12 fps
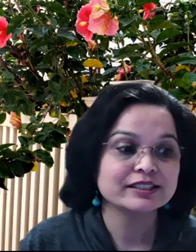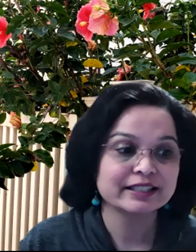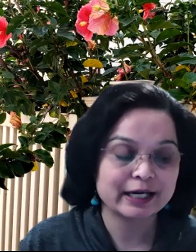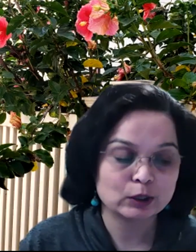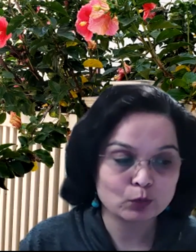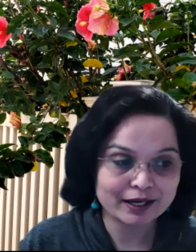She
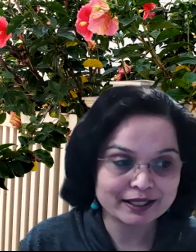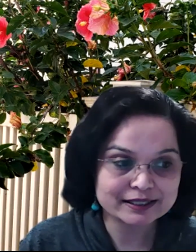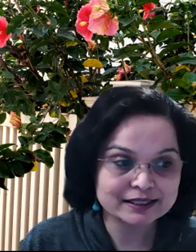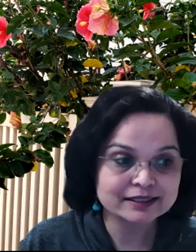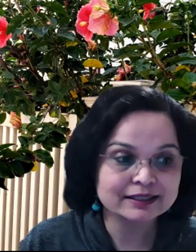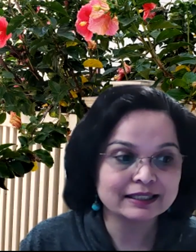is an
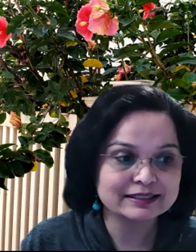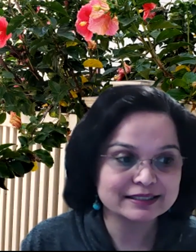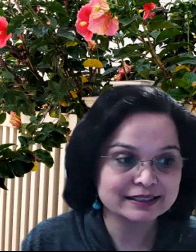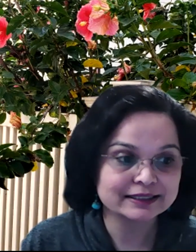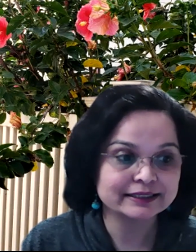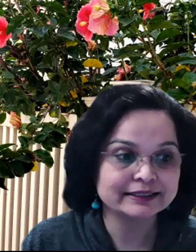advisor,
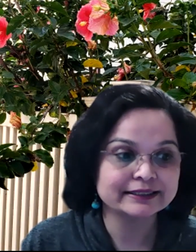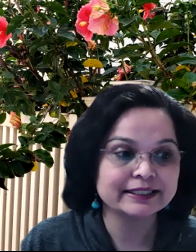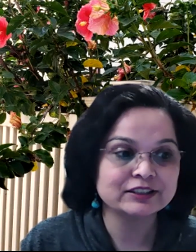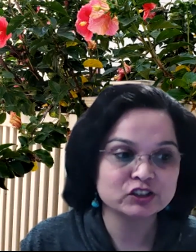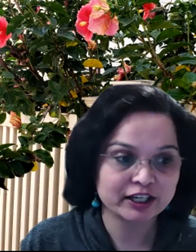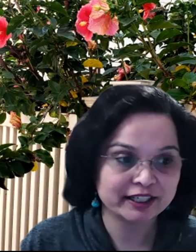
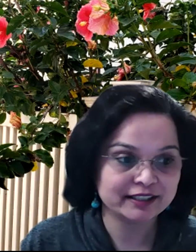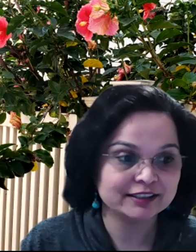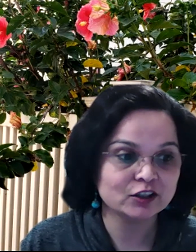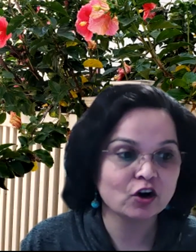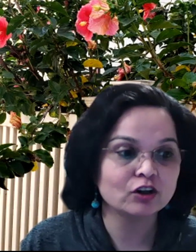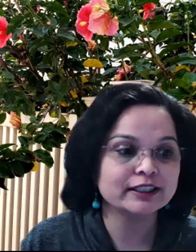consultant, and
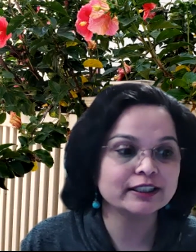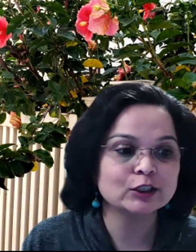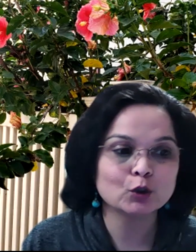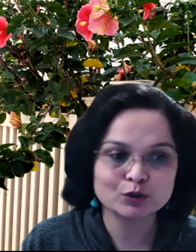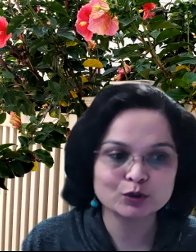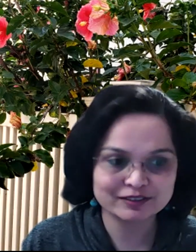trainer on
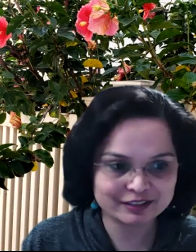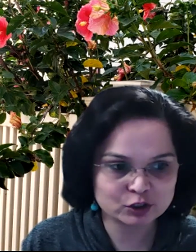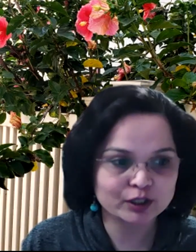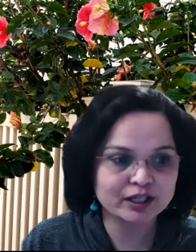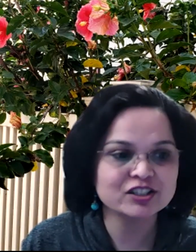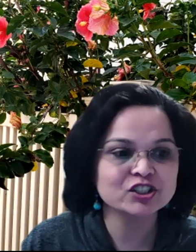inclusive
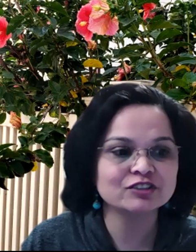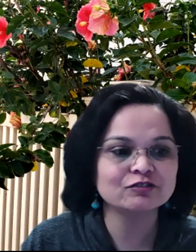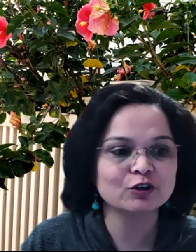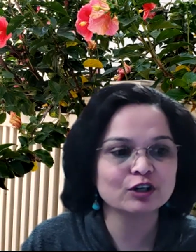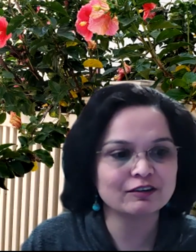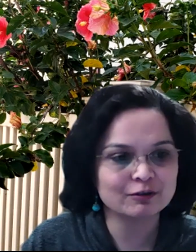
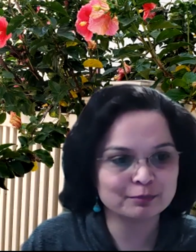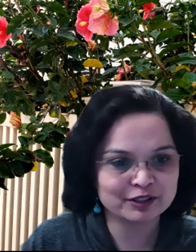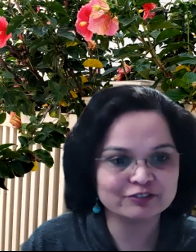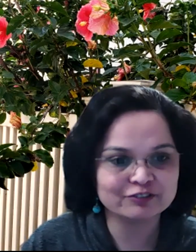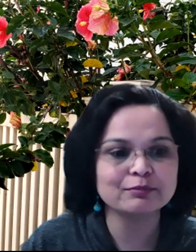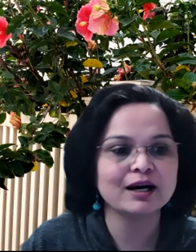education for
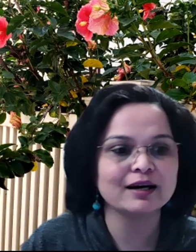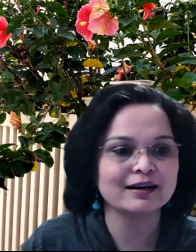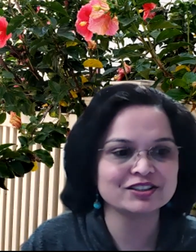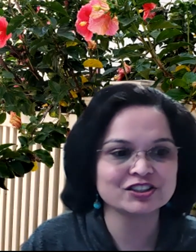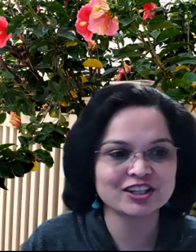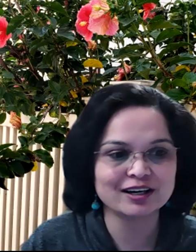Government of
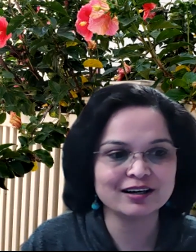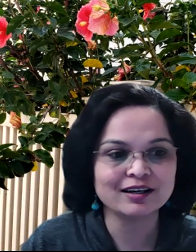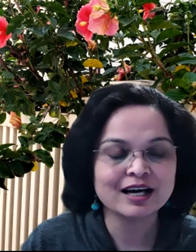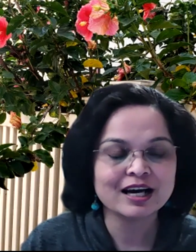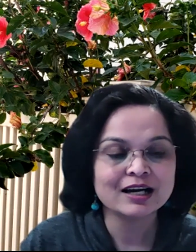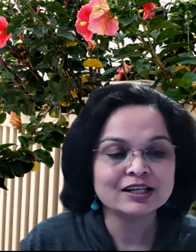
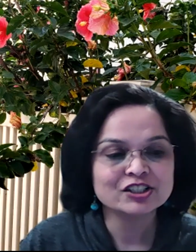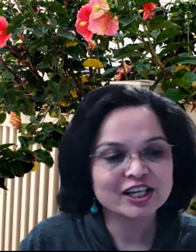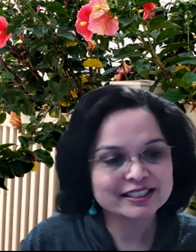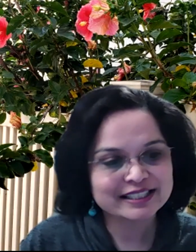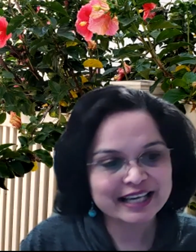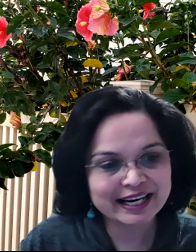Maharashtra.
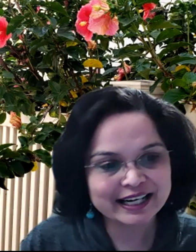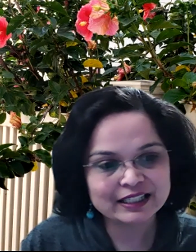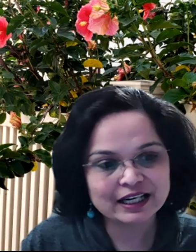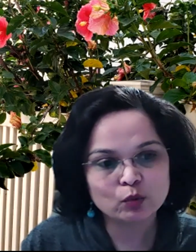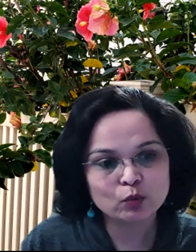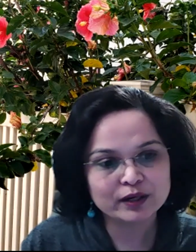She has
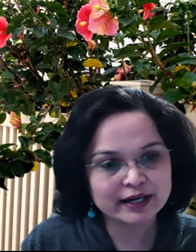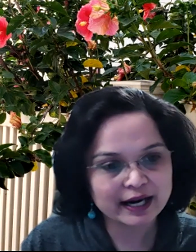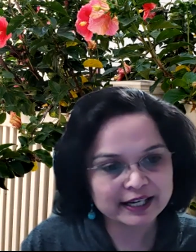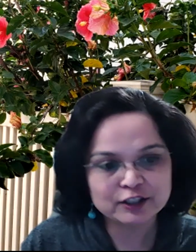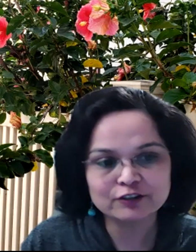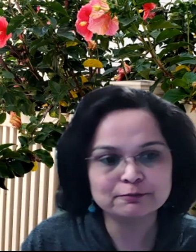held a
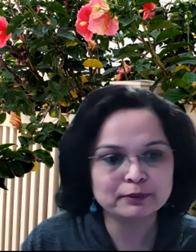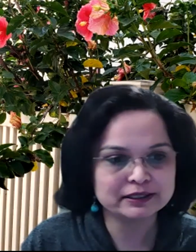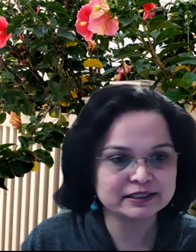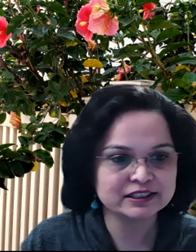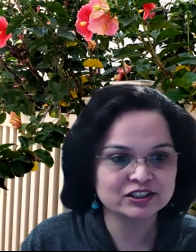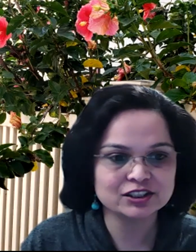variety of
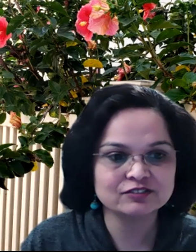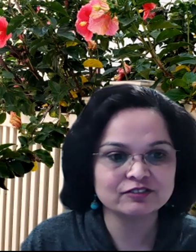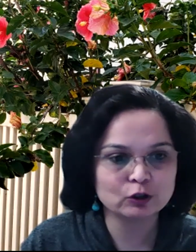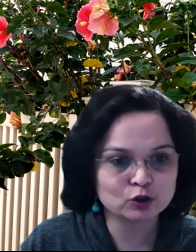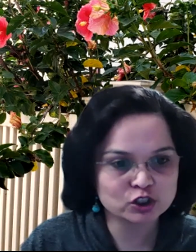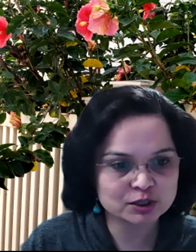
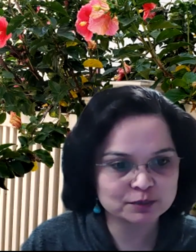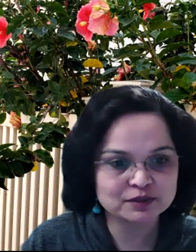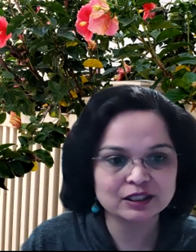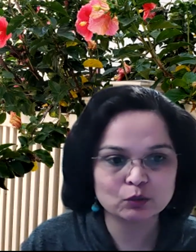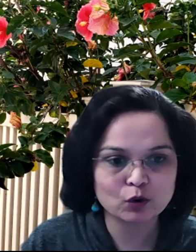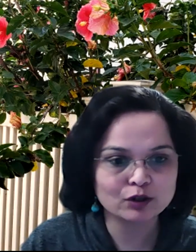prestigious
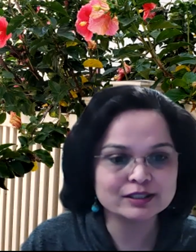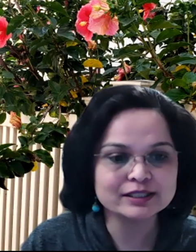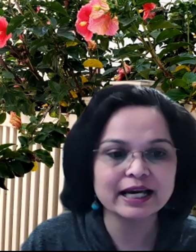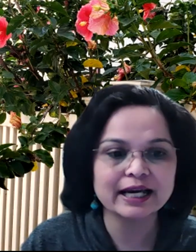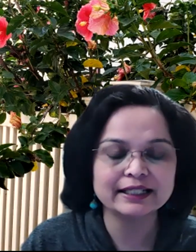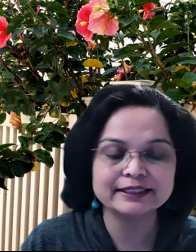fellowships and
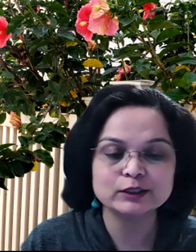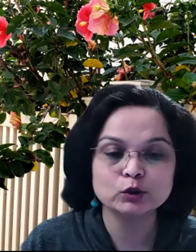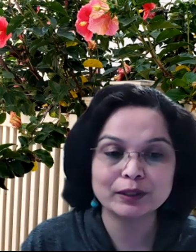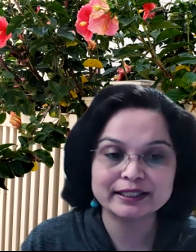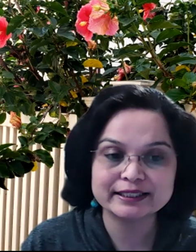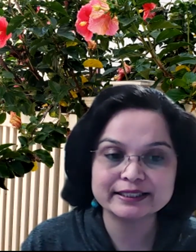awards, and
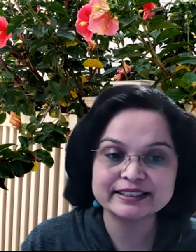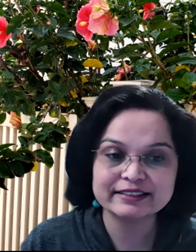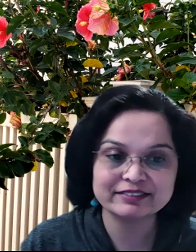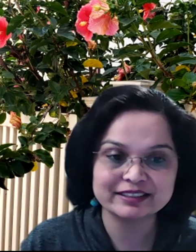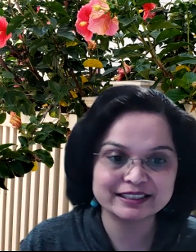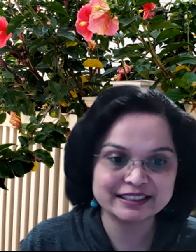in
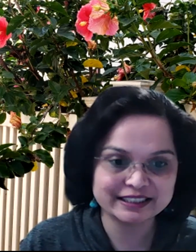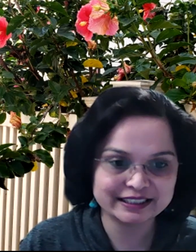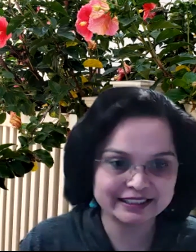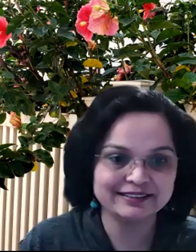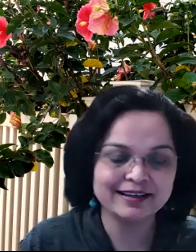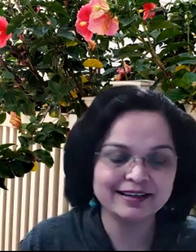
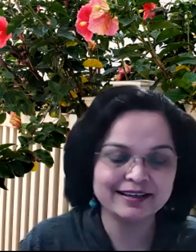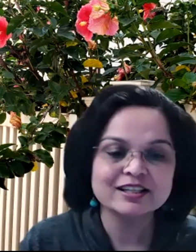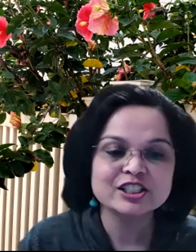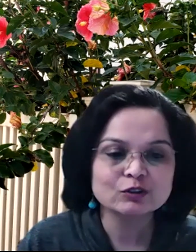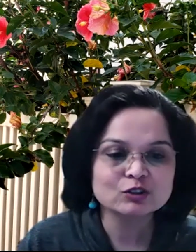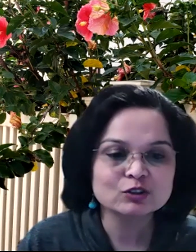2017,
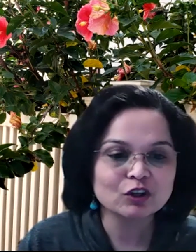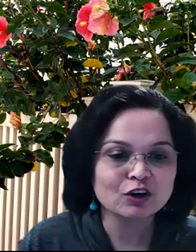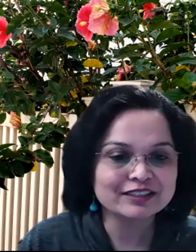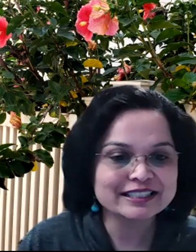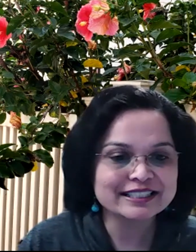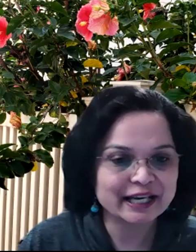she was
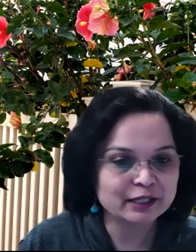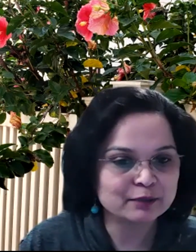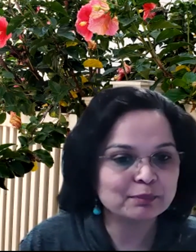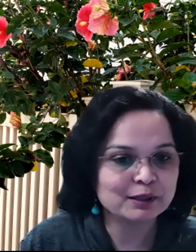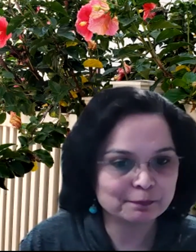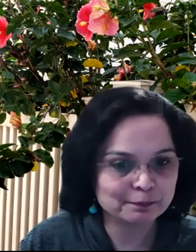one of the
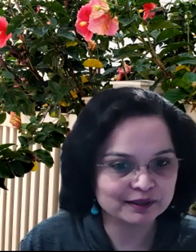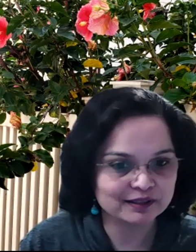10